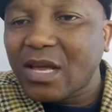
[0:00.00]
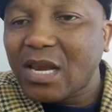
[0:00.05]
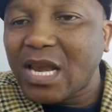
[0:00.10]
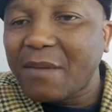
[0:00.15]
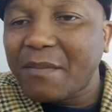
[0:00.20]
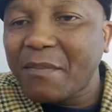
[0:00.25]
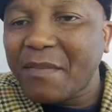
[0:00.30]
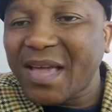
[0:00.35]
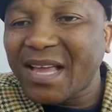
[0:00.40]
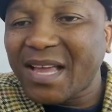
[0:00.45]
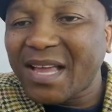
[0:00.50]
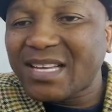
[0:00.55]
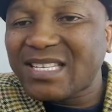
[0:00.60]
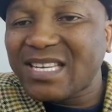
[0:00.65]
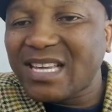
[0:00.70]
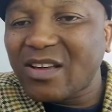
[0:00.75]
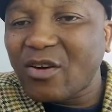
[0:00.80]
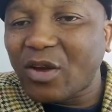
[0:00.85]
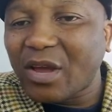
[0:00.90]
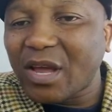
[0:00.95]
let me make
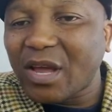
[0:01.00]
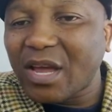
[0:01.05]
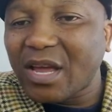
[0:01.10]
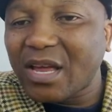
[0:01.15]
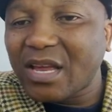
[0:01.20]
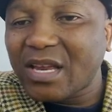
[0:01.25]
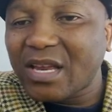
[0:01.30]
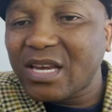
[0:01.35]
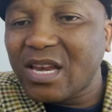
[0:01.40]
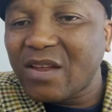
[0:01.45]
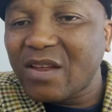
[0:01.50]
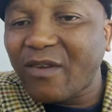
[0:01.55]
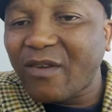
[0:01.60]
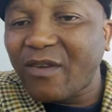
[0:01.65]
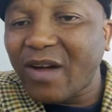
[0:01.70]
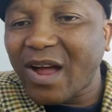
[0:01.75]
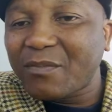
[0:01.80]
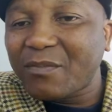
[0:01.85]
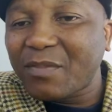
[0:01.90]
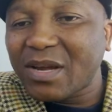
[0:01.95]

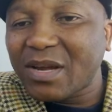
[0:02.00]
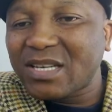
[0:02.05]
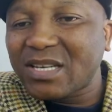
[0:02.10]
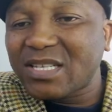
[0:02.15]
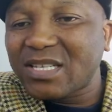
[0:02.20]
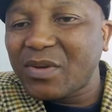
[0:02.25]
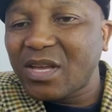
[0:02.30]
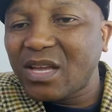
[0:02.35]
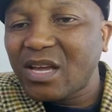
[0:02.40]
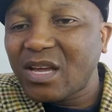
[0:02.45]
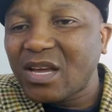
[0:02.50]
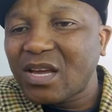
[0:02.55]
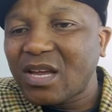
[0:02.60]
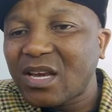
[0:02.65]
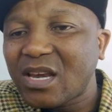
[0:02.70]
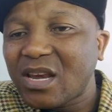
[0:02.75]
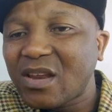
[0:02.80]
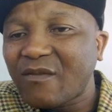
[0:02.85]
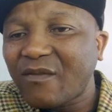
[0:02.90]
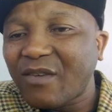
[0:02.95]
divide by dp,
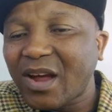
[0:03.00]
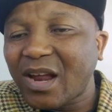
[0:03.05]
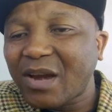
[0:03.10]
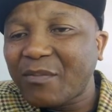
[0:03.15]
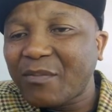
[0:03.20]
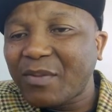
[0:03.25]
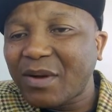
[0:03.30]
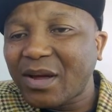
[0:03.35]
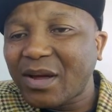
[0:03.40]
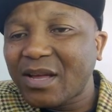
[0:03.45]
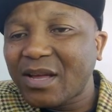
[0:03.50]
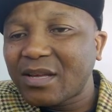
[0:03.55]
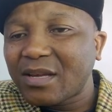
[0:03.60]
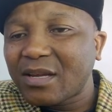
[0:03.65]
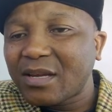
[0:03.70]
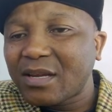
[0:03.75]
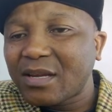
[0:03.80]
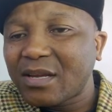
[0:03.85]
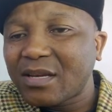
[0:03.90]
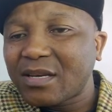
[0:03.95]
divide by
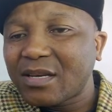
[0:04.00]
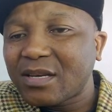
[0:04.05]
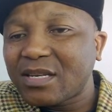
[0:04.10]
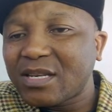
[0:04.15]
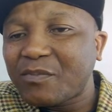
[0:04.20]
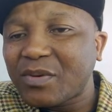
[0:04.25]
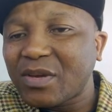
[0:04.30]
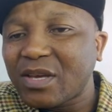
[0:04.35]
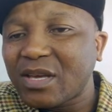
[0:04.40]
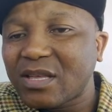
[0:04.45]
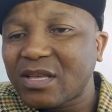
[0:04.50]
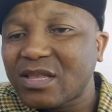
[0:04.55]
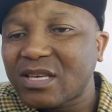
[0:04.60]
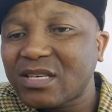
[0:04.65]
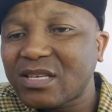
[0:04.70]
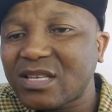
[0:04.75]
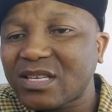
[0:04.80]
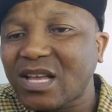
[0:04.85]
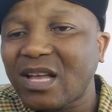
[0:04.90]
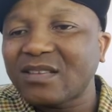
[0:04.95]
dp. This
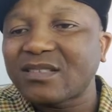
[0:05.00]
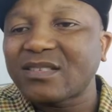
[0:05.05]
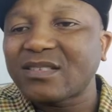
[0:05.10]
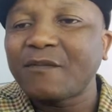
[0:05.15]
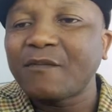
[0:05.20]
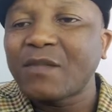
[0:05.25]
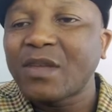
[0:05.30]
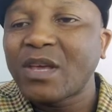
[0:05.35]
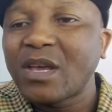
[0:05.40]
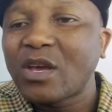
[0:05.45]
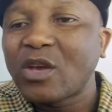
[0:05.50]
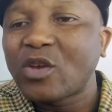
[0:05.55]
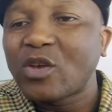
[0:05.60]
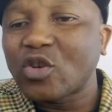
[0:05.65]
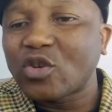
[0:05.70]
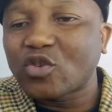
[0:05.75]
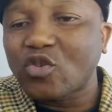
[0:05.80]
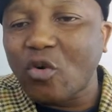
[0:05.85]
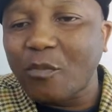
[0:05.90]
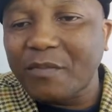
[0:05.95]
and this cancel,
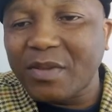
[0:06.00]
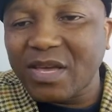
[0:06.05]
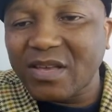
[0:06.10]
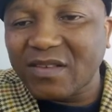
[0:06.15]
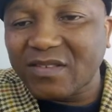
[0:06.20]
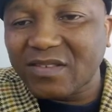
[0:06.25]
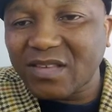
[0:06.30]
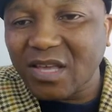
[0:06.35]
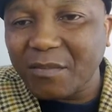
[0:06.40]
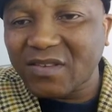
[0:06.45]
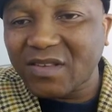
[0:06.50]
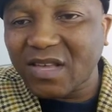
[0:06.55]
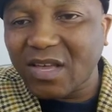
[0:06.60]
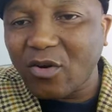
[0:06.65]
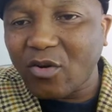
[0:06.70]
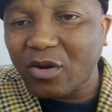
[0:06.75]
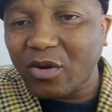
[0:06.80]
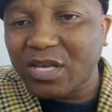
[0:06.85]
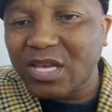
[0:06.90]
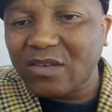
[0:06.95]
so it's going to be same as,
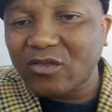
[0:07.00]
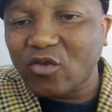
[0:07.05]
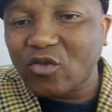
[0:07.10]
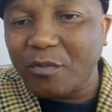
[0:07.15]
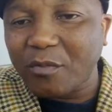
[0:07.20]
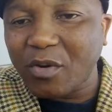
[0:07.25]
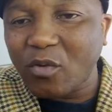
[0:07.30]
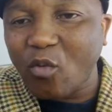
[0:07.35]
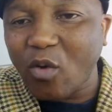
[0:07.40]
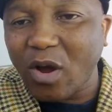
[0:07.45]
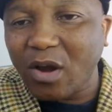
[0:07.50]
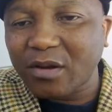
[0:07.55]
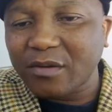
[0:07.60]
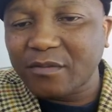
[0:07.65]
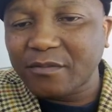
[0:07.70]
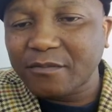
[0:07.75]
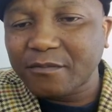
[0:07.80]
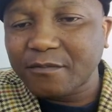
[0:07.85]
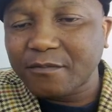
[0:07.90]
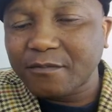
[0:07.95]
oh, here it's going to be
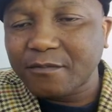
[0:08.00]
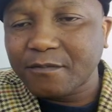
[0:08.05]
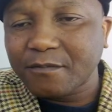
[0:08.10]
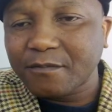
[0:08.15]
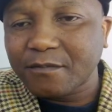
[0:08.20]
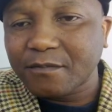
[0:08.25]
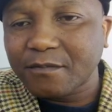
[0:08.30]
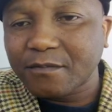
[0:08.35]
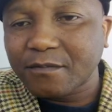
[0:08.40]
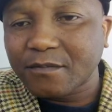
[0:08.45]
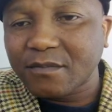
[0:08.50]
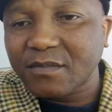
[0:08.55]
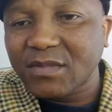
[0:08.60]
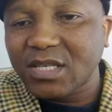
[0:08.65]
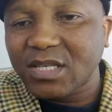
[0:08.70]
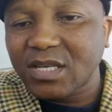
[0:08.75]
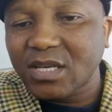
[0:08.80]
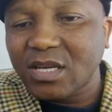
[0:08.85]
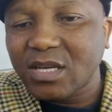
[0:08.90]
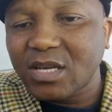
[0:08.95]
1
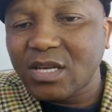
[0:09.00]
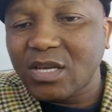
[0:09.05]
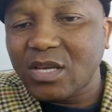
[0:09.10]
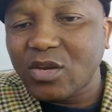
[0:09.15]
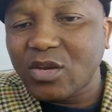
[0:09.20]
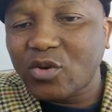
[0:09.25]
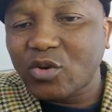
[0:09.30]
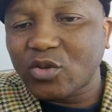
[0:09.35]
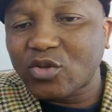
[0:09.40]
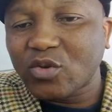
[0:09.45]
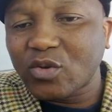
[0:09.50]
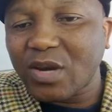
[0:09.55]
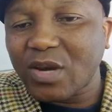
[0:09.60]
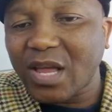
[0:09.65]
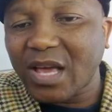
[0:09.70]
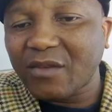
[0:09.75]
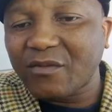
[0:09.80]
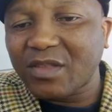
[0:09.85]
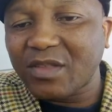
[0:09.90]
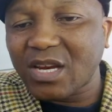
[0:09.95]
equal to
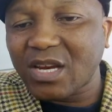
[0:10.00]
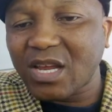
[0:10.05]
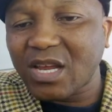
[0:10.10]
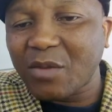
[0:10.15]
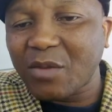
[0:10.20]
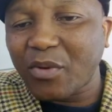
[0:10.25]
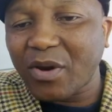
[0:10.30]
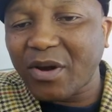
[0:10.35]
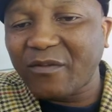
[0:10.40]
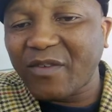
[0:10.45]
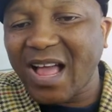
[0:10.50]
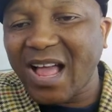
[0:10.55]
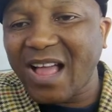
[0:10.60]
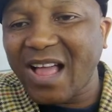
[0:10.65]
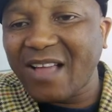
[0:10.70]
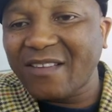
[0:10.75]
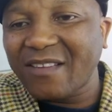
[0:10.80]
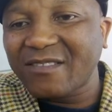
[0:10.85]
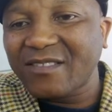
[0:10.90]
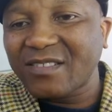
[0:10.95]
negative
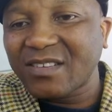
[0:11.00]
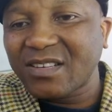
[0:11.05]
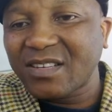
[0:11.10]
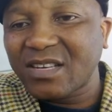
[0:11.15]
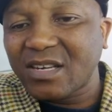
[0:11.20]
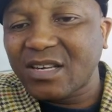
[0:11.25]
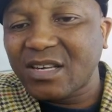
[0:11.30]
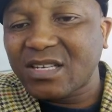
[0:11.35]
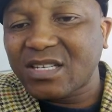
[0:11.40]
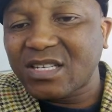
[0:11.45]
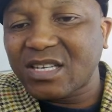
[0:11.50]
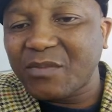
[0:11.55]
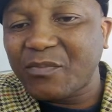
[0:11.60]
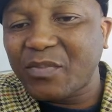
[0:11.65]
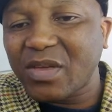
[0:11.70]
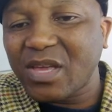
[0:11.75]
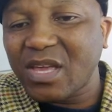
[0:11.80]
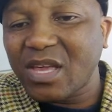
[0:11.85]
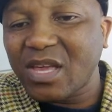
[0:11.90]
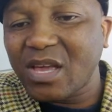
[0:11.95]
3.5
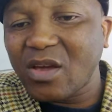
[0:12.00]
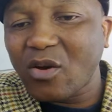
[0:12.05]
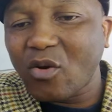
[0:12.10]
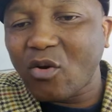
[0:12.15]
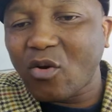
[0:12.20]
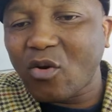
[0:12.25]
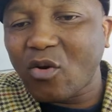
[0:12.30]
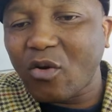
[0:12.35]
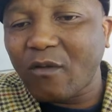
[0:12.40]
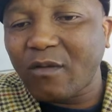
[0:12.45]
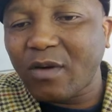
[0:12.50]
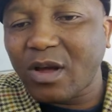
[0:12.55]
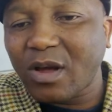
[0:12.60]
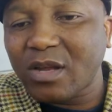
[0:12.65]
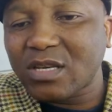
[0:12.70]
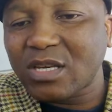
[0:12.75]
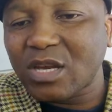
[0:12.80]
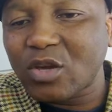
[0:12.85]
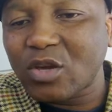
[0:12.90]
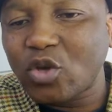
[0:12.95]
dp over
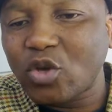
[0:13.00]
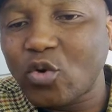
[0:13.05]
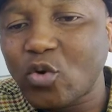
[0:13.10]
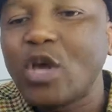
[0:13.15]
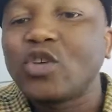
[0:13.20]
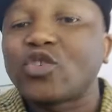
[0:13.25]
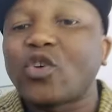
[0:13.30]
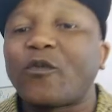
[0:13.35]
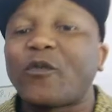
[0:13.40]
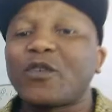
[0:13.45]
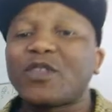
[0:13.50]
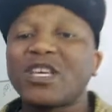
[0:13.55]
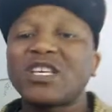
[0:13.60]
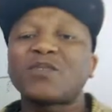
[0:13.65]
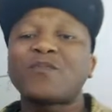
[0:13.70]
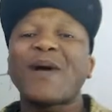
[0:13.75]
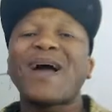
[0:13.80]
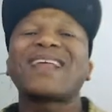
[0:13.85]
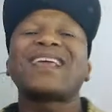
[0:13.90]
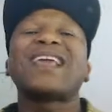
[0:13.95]
dq. So for this